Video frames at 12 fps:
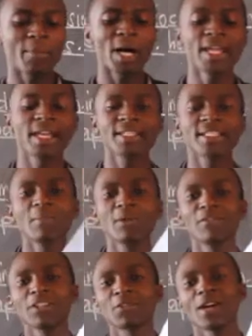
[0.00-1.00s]
My
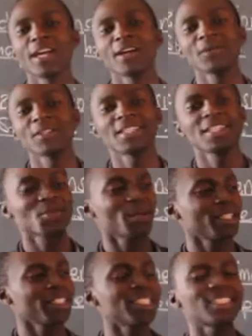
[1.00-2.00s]
example of a triangle is this
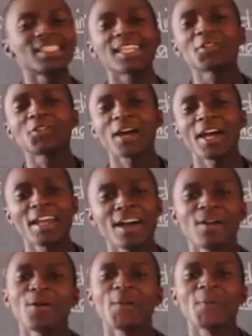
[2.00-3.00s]
one. This is a
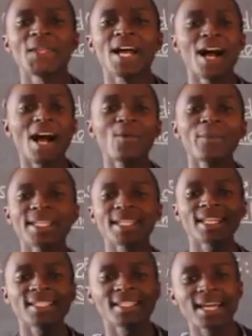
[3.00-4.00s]
triangle. How many
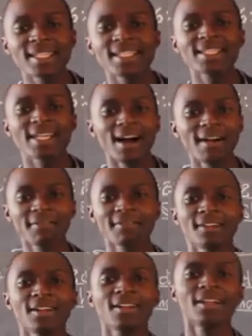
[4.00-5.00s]
sides does it
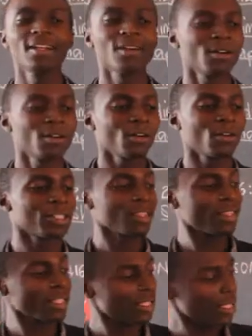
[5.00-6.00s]
have?
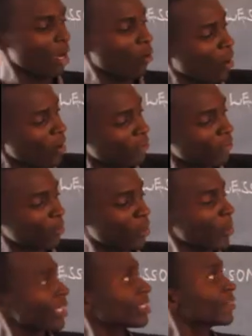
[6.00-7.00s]
This one of the
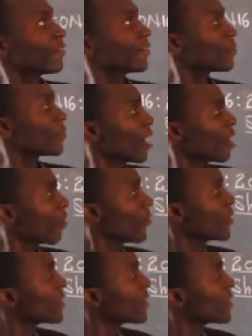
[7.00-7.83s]
properties of a triangle.